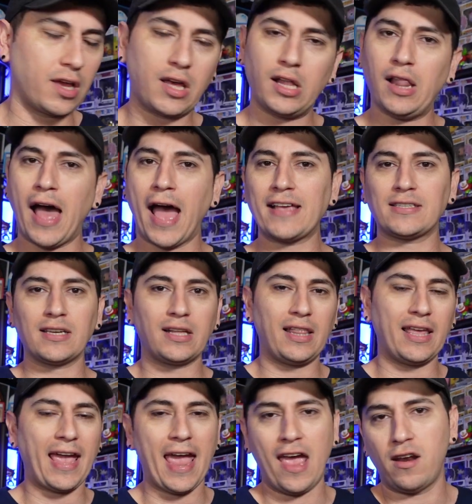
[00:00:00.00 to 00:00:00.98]
a
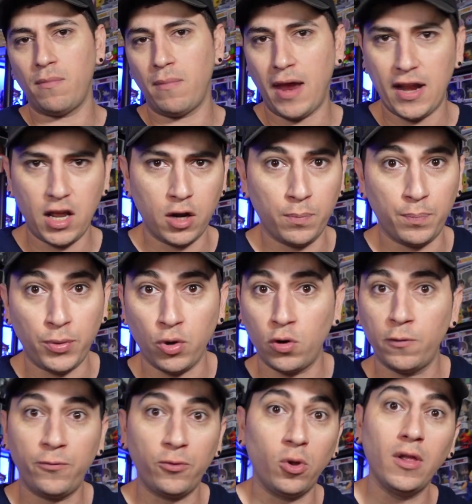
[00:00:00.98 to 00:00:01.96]
classically animated,
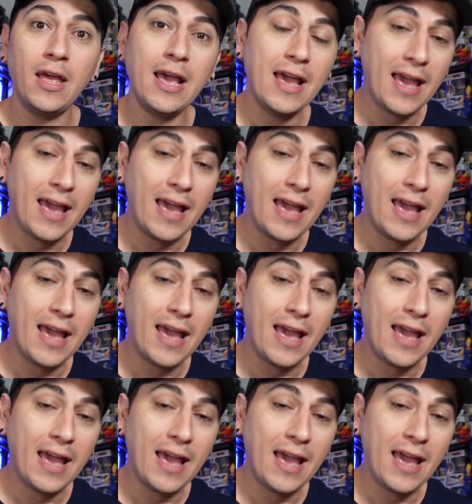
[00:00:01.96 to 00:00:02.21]
beautiful